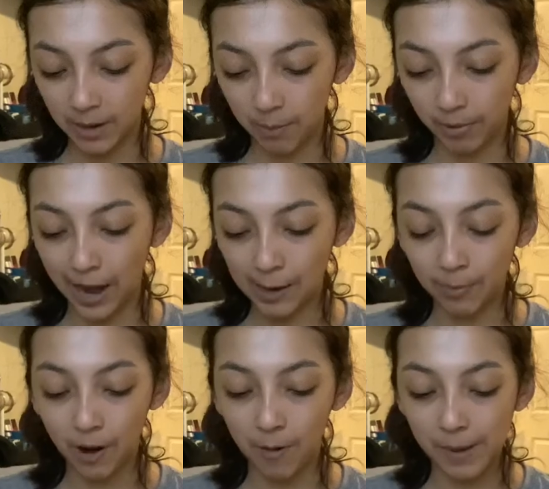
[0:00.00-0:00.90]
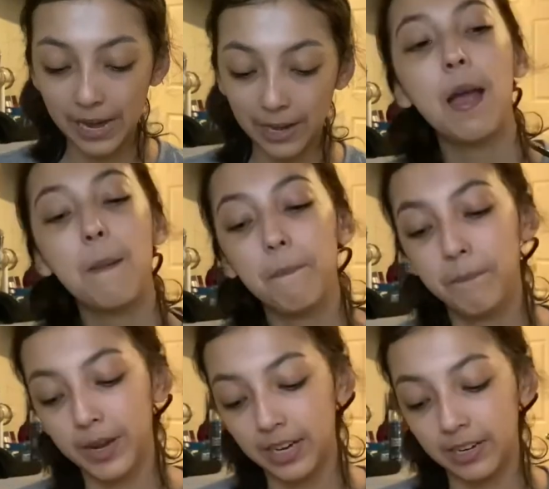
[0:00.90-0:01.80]
brow pomade,
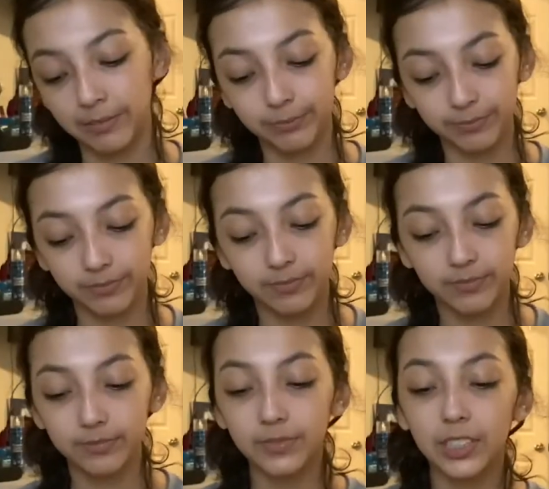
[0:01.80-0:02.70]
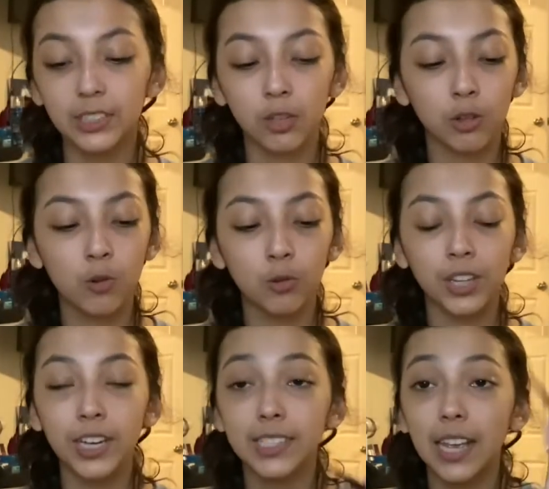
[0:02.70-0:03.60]
but so the cool
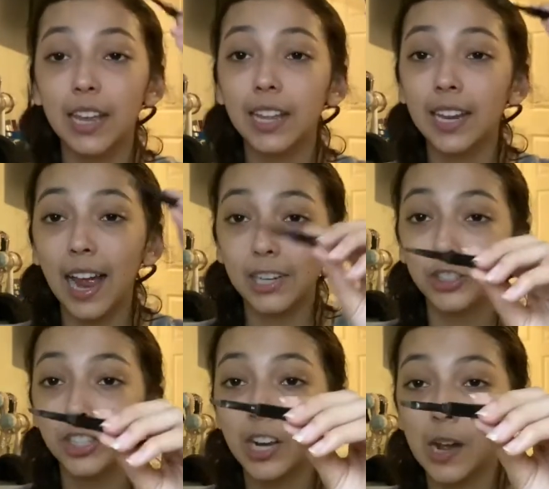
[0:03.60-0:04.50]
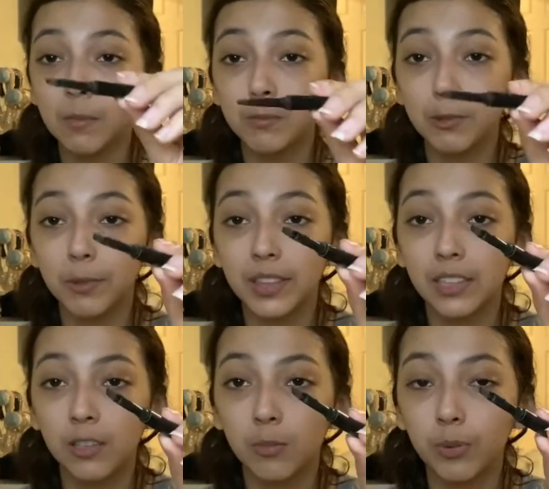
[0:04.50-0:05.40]
thing is that it actually comes with a
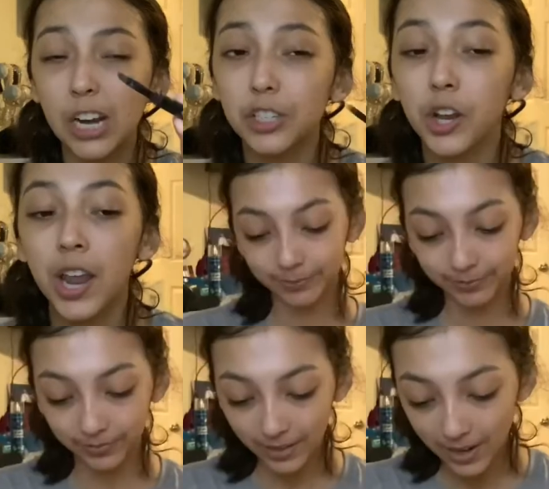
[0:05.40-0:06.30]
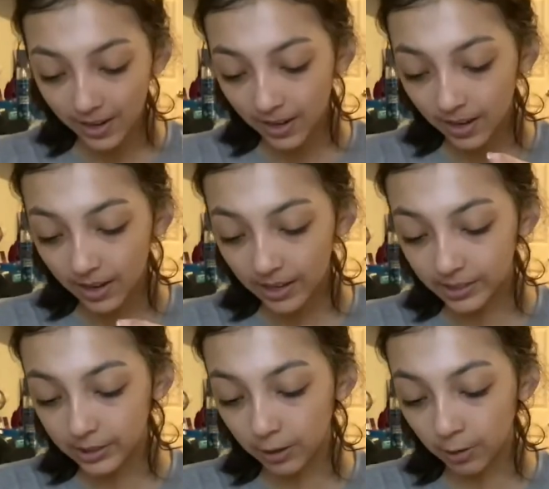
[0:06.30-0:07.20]
little brush,
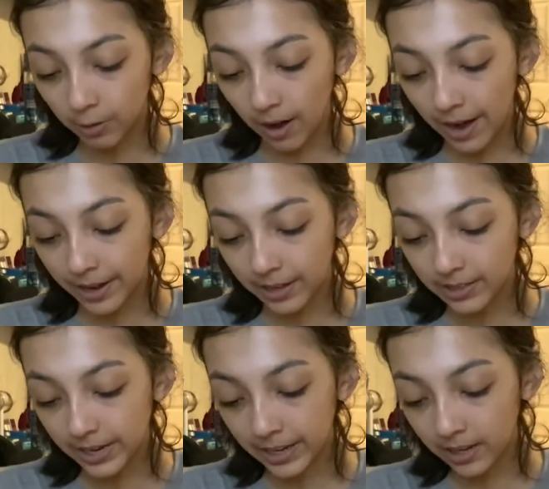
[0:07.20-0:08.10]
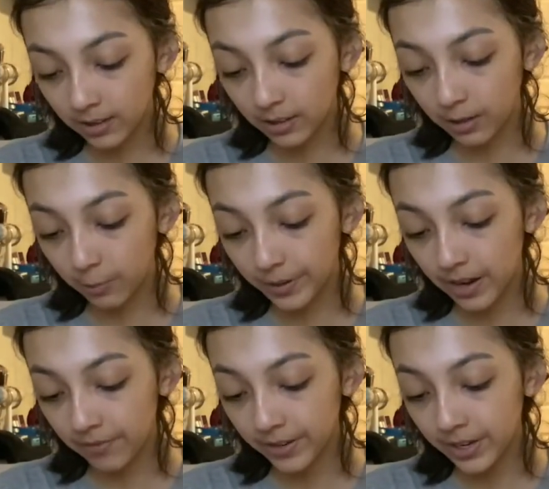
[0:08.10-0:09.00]
and so I take a little bit
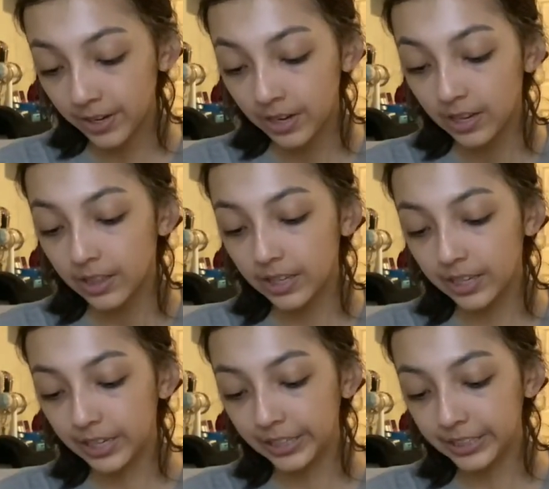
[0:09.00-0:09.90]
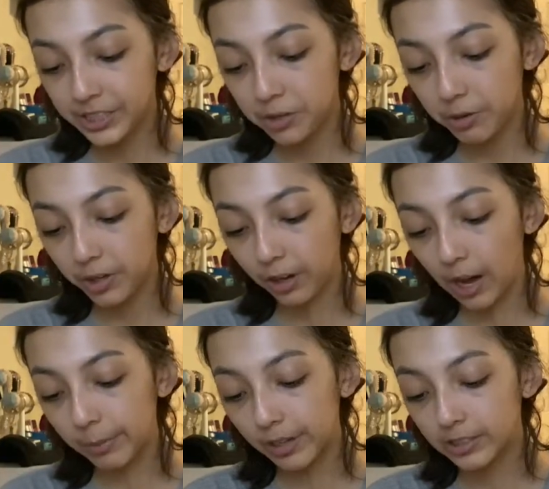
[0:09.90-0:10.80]
of it. The key to doing your
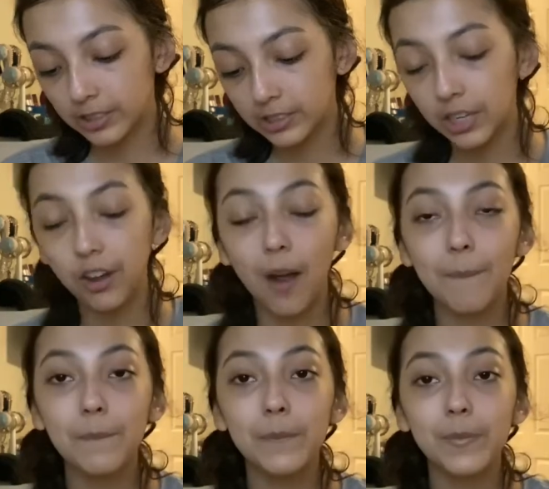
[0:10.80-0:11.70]
eyebrows is to not